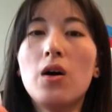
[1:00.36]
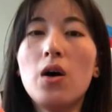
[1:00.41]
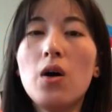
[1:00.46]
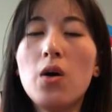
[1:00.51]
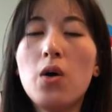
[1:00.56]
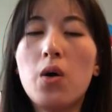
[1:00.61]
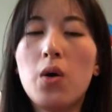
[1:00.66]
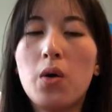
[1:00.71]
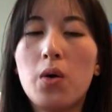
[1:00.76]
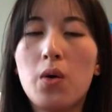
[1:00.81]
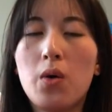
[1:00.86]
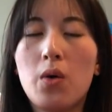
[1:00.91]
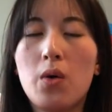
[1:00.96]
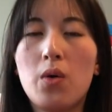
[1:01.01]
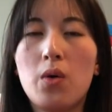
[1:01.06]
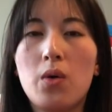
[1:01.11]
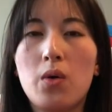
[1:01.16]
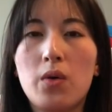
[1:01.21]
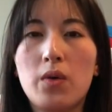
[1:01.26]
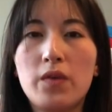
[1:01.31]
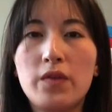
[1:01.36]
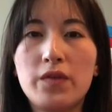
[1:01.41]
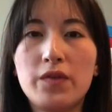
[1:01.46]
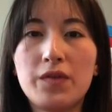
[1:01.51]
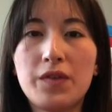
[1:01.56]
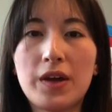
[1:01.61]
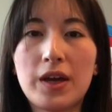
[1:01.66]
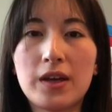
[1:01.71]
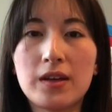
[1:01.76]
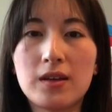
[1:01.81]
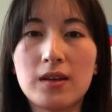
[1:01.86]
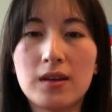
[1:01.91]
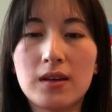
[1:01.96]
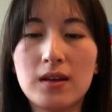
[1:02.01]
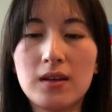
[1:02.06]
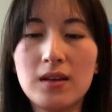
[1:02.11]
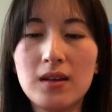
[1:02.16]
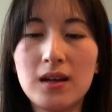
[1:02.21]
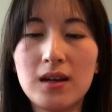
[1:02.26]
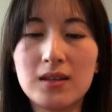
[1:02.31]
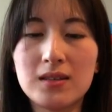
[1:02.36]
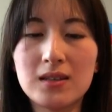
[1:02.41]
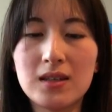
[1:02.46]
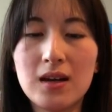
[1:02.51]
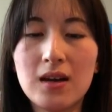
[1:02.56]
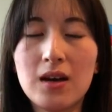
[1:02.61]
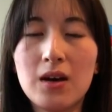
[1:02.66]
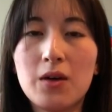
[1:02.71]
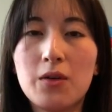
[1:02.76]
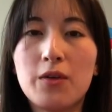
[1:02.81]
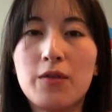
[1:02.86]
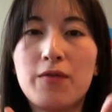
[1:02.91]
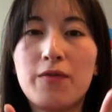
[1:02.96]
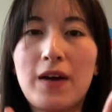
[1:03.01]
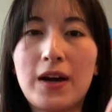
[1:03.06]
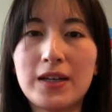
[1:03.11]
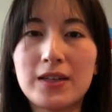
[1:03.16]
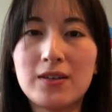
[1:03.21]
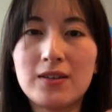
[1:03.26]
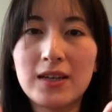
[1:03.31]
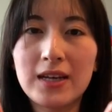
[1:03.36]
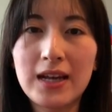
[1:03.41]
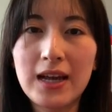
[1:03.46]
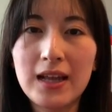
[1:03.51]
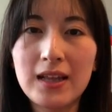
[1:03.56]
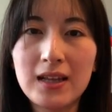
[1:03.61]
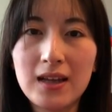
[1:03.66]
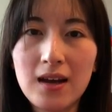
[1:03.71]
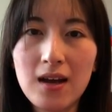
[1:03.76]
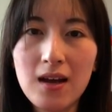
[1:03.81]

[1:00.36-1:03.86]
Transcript: Oh, thank goodness. We finally get it